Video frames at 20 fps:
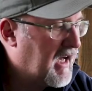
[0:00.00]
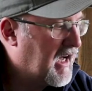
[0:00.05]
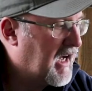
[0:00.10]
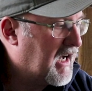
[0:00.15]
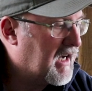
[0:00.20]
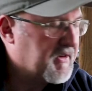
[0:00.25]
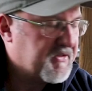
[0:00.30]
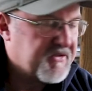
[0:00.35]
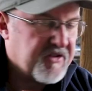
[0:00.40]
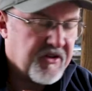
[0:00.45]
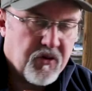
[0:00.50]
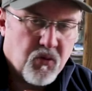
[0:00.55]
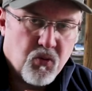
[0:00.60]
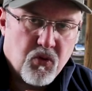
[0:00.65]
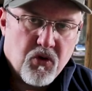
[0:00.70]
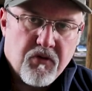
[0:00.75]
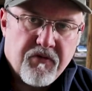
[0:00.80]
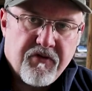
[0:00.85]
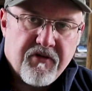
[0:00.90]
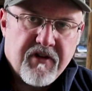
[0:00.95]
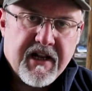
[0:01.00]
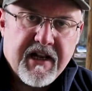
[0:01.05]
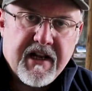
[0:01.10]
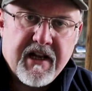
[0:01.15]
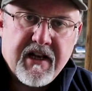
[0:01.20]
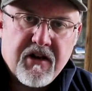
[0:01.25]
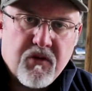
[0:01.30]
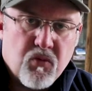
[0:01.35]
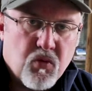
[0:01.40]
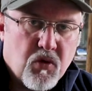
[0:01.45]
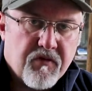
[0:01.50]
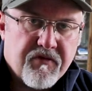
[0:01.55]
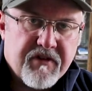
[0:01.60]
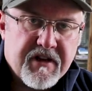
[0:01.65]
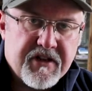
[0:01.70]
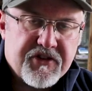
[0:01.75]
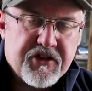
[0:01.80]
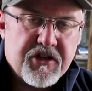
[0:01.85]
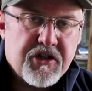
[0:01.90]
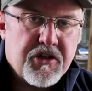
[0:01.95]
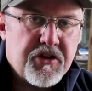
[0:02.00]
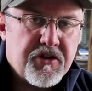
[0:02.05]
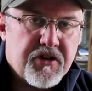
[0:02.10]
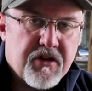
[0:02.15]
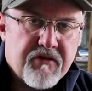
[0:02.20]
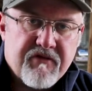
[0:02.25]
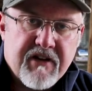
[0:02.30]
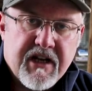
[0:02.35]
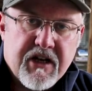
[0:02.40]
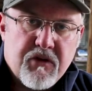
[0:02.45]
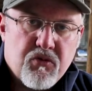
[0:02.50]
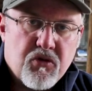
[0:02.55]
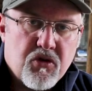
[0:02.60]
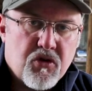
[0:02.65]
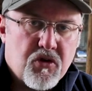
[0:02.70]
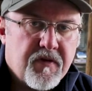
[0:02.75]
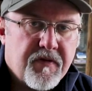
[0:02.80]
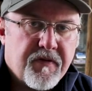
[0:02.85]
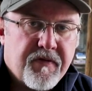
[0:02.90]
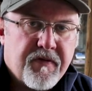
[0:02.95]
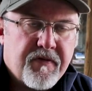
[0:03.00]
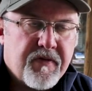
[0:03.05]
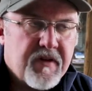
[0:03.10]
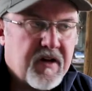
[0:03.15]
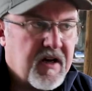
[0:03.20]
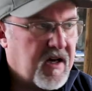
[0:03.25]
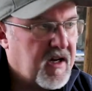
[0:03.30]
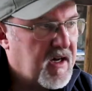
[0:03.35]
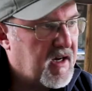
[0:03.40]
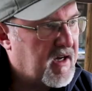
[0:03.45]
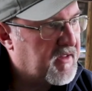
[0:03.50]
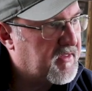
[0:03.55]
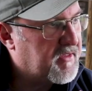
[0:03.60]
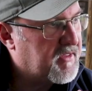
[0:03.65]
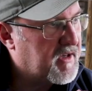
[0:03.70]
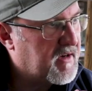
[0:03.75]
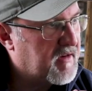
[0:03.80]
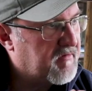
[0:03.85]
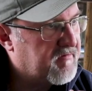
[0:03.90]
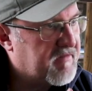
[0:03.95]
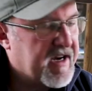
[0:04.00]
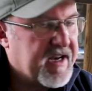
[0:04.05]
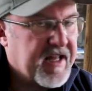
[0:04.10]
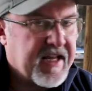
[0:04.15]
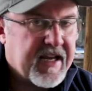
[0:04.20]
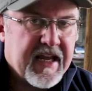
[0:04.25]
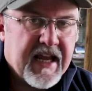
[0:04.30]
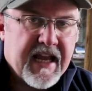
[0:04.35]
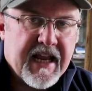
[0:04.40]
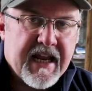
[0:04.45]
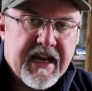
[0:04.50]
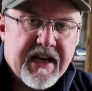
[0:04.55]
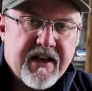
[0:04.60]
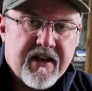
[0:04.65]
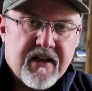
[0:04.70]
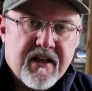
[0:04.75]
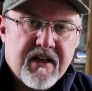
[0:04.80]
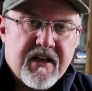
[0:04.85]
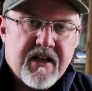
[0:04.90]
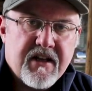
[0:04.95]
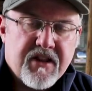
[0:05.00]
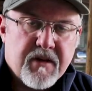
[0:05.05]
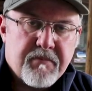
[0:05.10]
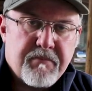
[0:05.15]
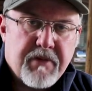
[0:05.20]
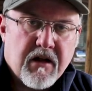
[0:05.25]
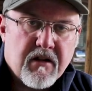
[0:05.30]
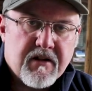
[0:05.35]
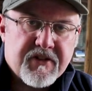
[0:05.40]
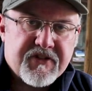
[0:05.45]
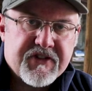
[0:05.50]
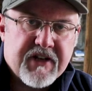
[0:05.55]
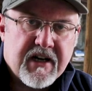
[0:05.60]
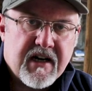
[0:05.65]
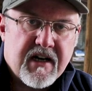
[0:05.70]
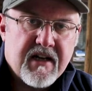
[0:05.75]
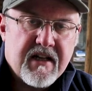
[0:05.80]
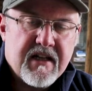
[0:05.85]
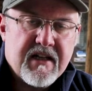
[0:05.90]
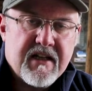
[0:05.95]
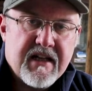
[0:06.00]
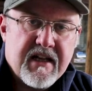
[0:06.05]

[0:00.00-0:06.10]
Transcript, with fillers: Uh, so the Wolverine, Wolverine 2, the Red Wolf, uh, the Renegade, the Pulsar.